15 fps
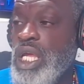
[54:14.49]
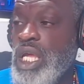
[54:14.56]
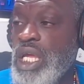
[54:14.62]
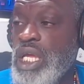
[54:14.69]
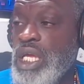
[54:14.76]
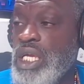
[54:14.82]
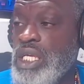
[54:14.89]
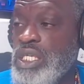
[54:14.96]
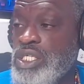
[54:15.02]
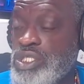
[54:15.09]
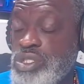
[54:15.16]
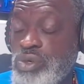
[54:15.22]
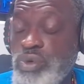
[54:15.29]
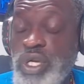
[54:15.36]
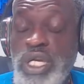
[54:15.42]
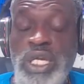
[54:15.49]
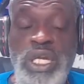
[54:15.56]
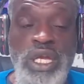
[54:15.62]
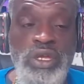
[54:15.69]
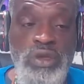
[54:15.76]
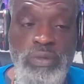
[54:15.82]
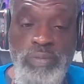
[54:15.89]
in the screen
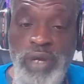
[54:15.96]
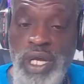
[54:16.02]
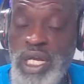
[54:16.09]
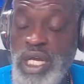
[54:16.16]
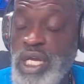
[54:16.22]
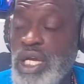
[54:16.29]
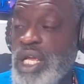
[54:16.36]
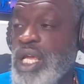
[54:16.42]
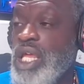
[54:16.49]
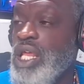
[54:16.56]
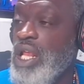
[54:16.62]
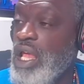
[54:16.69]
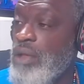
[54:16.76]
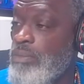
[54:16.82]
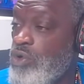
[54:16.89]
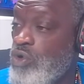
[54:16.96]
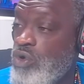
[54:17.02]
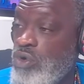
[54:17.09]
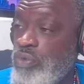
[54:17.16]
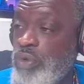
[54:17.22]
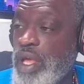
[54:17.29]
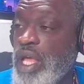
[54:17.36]
and you'll be able to click it and
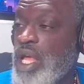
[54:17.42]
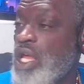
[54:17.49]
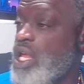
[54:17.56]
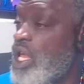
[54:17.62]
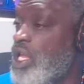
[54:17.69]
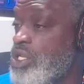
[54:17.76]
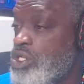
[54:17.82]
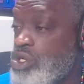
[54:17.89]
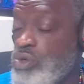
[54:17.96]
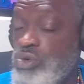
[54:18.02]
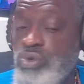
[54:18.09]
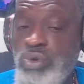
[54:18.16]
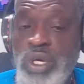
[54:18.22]
move and, and do